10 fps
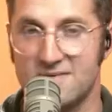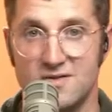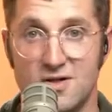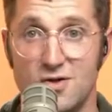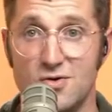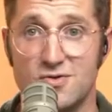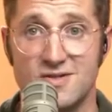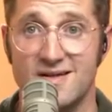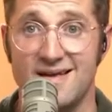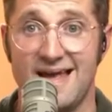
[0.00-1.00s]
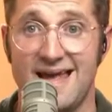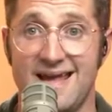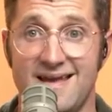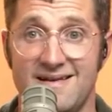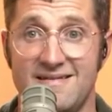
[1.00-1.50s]
to use.
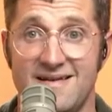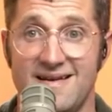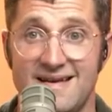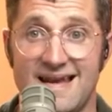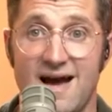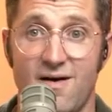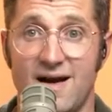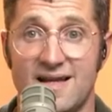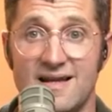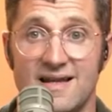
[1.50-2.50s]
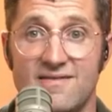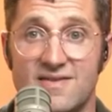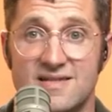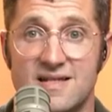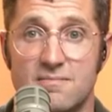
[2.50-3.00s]
And now I can leave
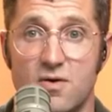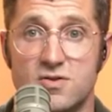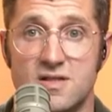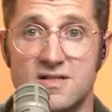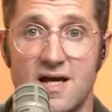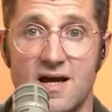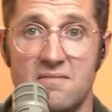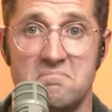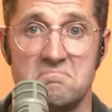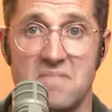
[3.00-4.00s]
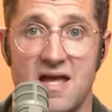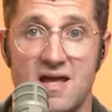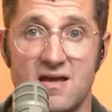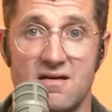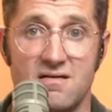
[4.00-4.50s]
this in most of the time
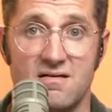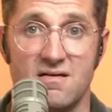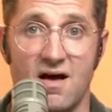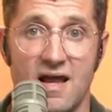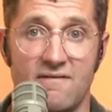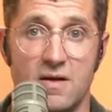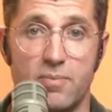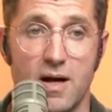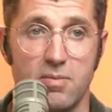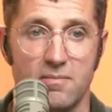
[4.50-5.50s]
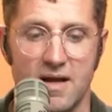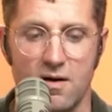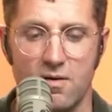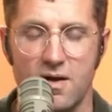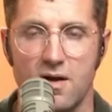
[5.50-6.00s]
and not have any problem.
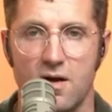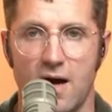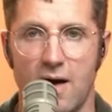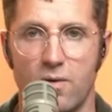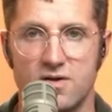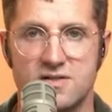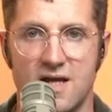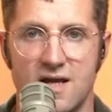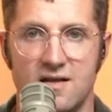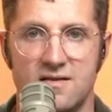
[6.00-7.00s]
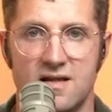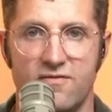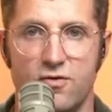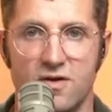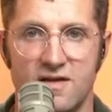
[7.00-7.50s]
Now, I will say that
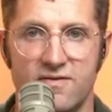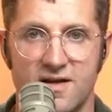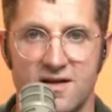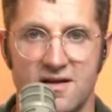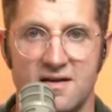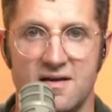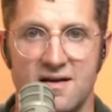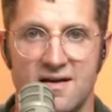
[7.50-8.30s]
if you leave it in,